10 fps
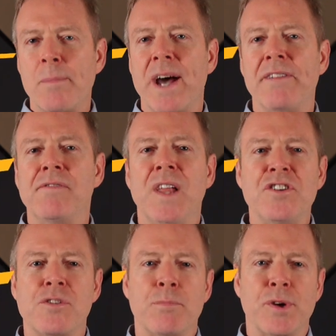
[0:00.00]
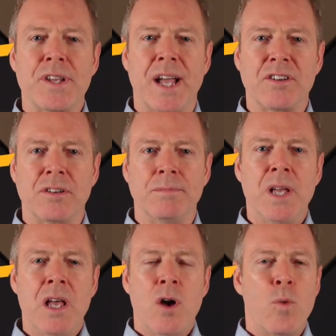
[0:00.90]
about inflation protection.
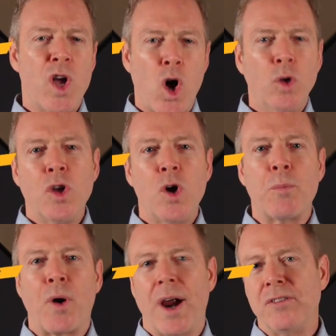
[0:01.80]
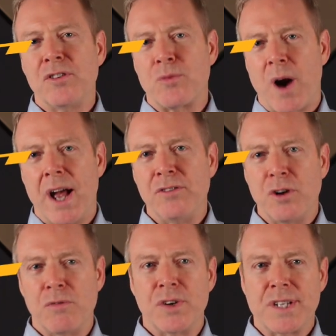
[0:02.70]
We all know prices rise
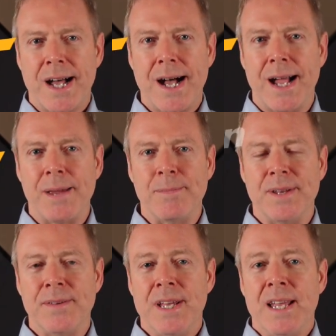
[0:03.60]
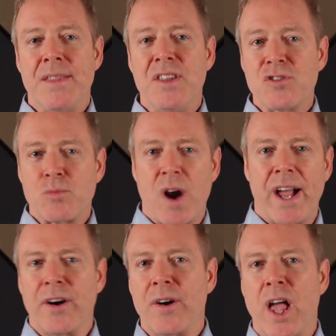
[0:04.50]
over time, and this
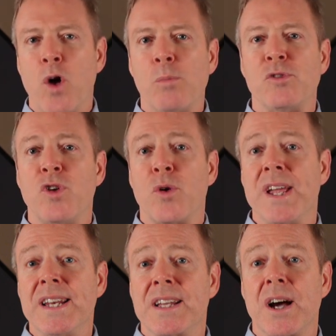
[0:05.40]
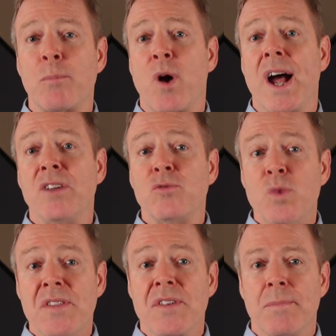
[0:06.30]
rider helps your income rise
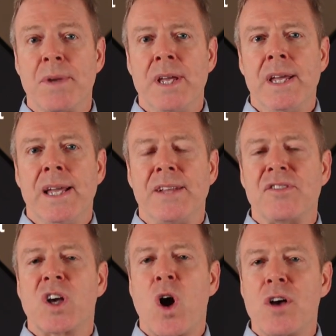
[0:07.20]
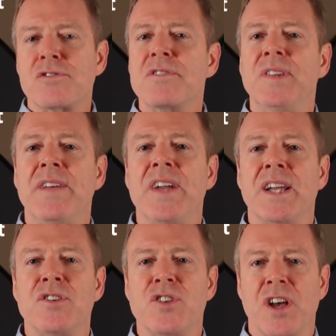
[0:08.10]
with them. It's the cost of living
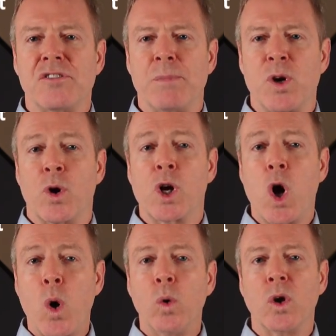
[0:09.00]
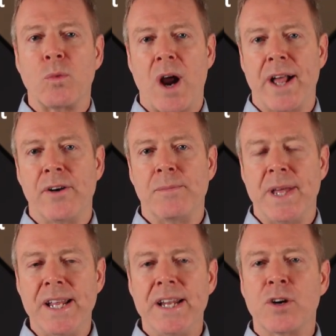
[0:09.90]
adjustment, or COLA rider,
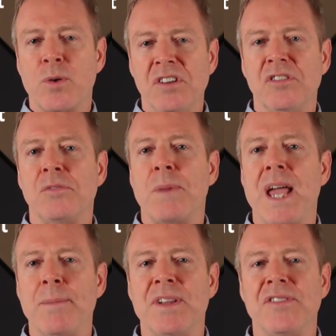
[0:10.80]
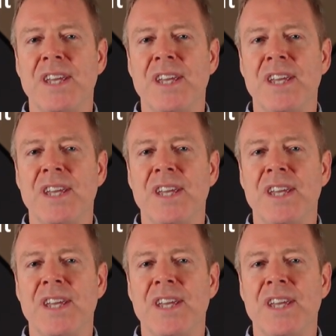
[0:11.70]
and it increases payments